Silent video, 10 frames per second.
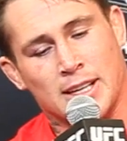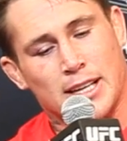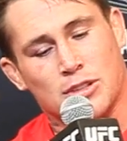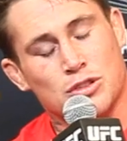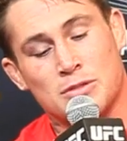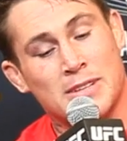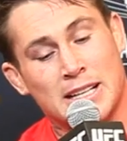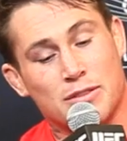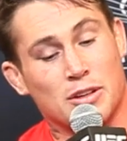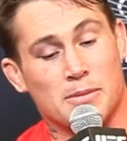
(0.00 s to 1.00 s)
it doesn't
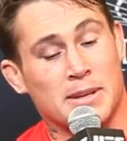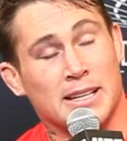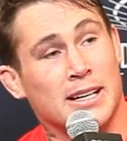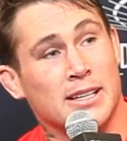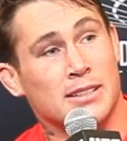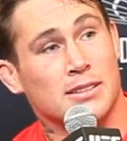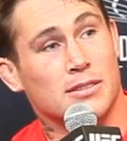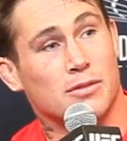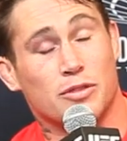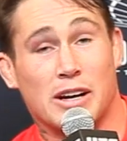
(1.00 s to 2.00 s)
really fucking mean anything.
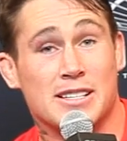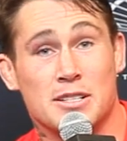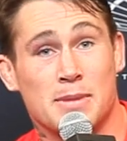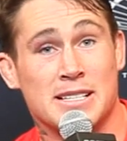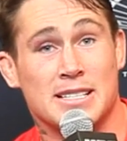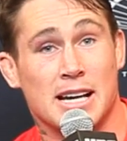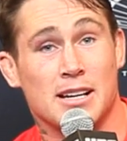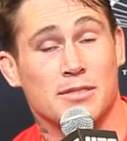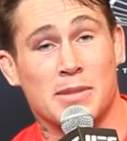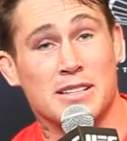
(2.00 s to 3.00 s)
Fighters might
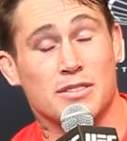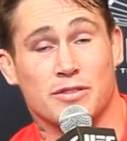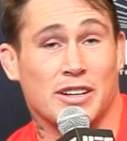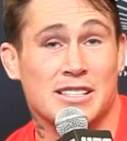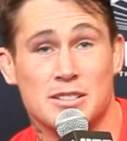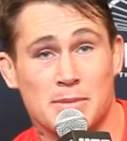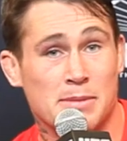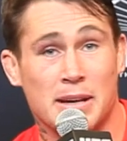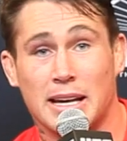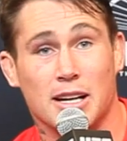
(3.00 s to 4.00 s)
say it. Fighters
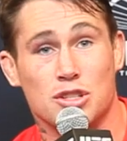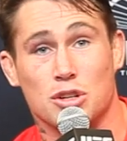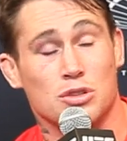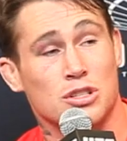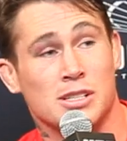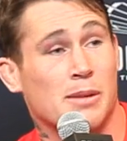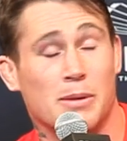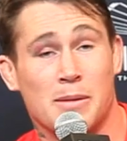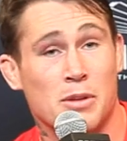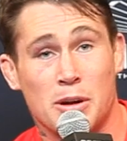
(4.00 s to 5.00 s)
might make excuses and that,
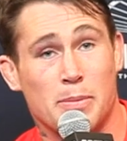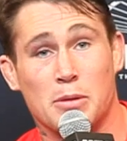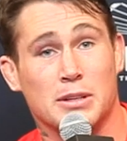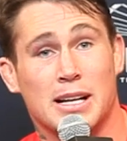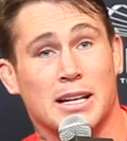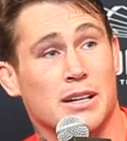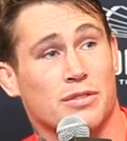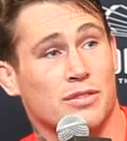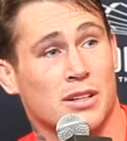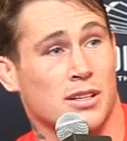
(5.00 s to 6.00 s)
but I'm not about that
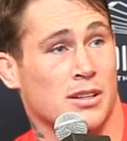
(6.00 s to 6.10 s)
life.